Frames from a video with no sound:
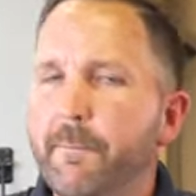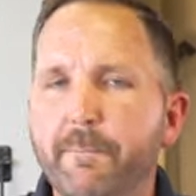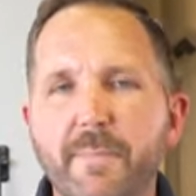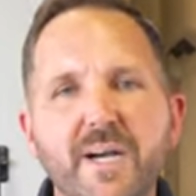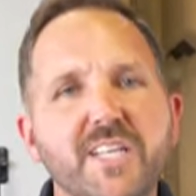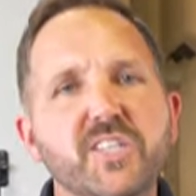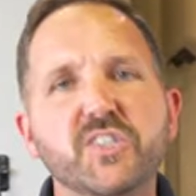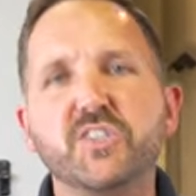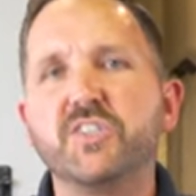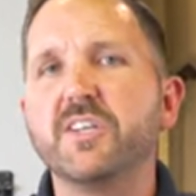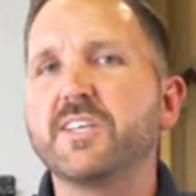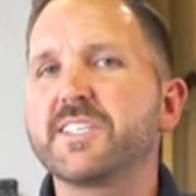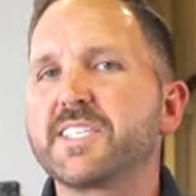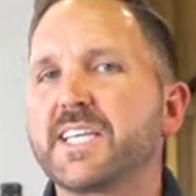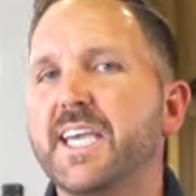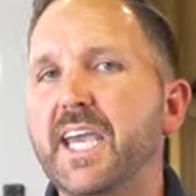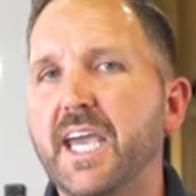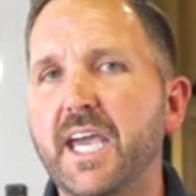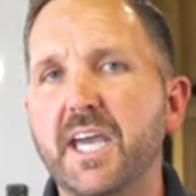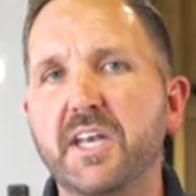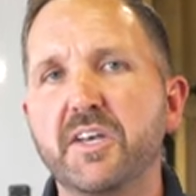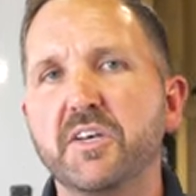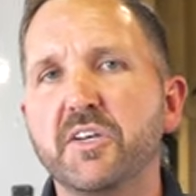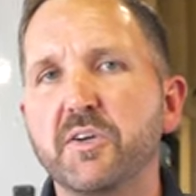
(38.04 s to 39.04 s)
but just
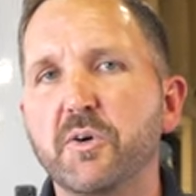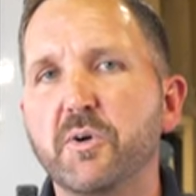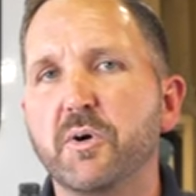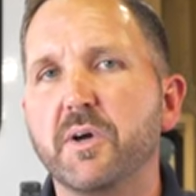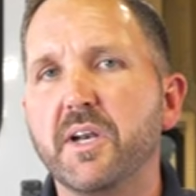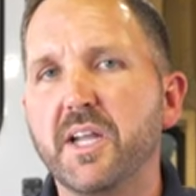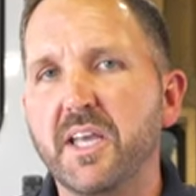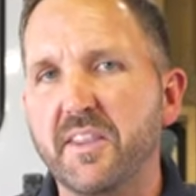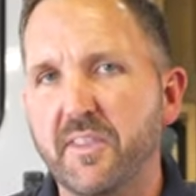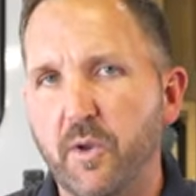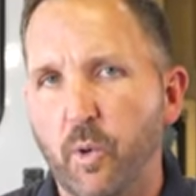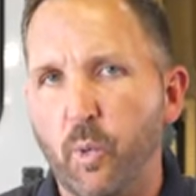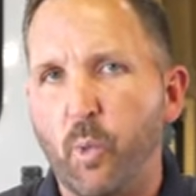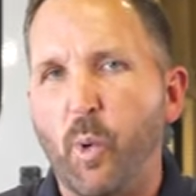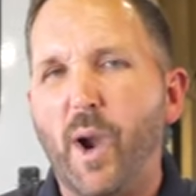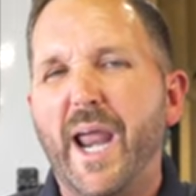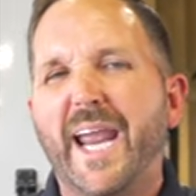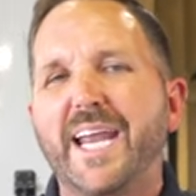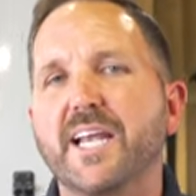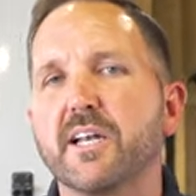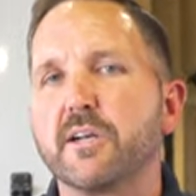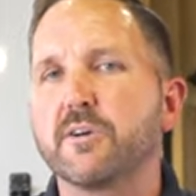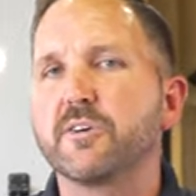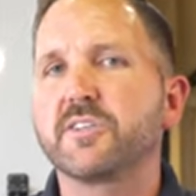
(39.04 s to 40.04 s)
can't do it in the
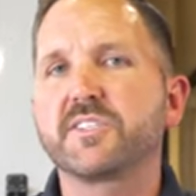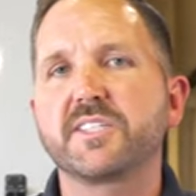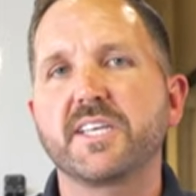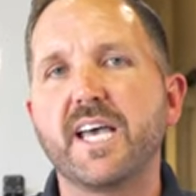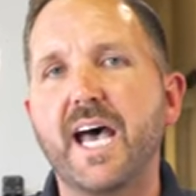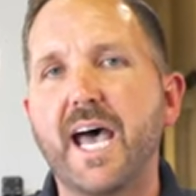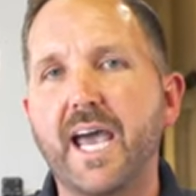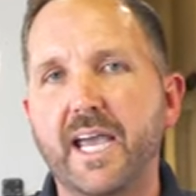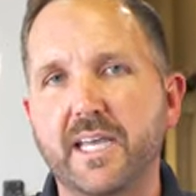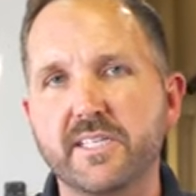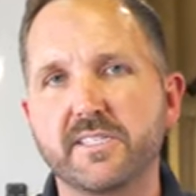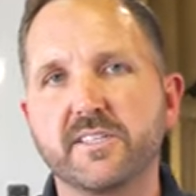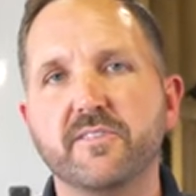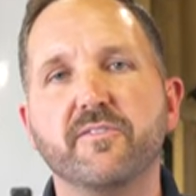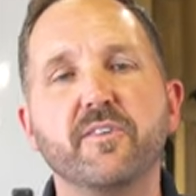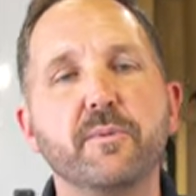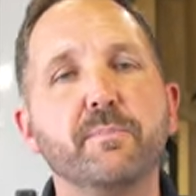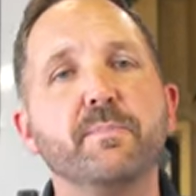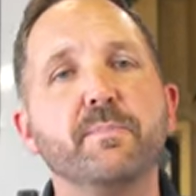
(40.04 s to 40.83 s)
regular size of a